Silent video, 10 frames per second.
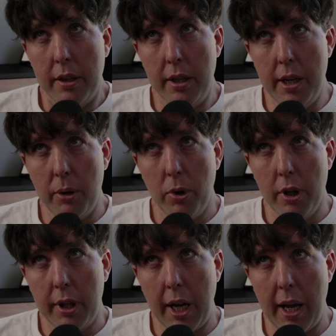the
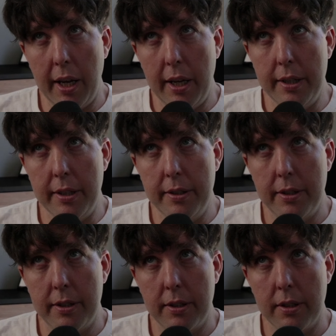network
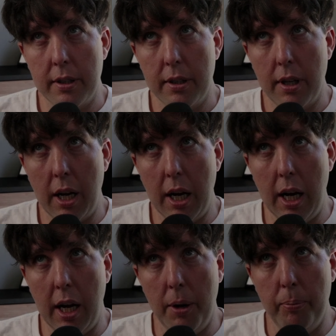has,
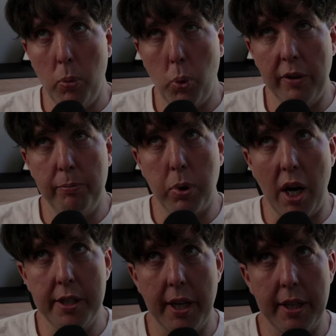we have
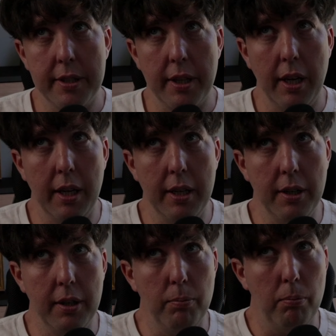projects
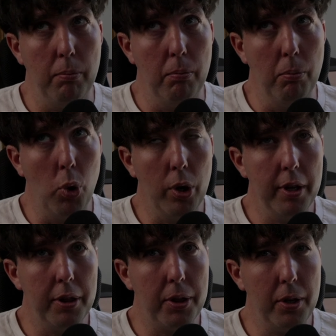in more
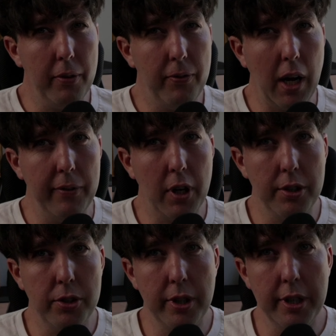than 35
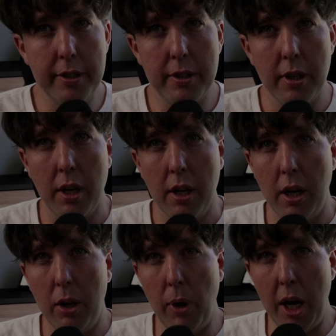countries
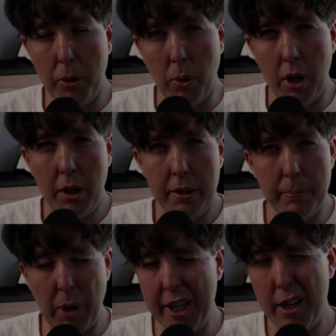around the world,
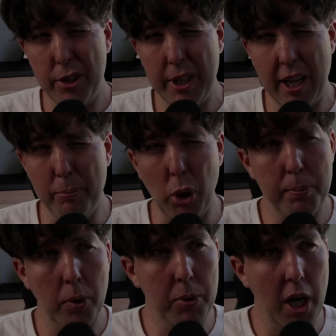and many countries have
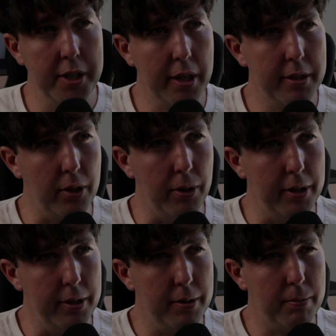multiple projects. So
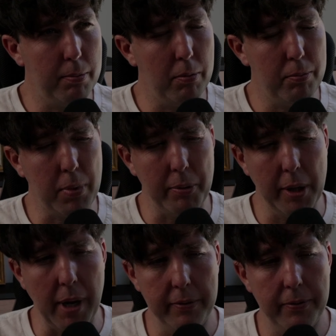there's probably
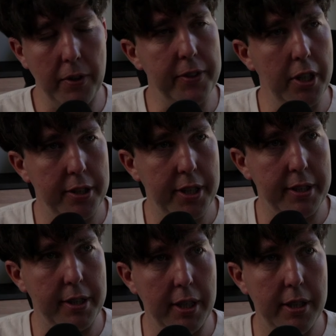about 50 or
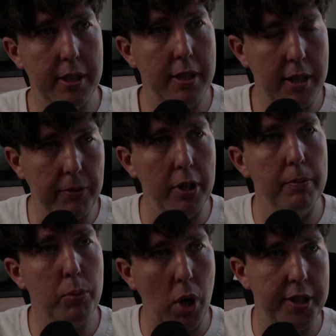60
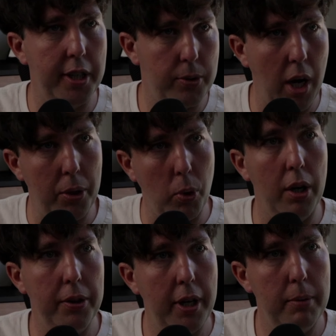different projects around the
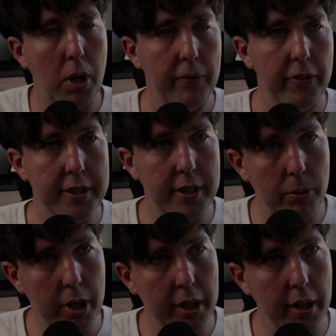world that are part of this
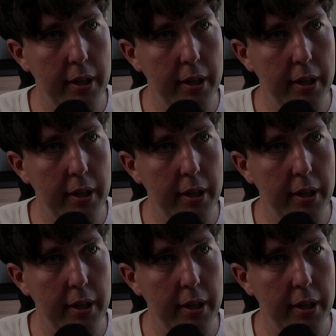network.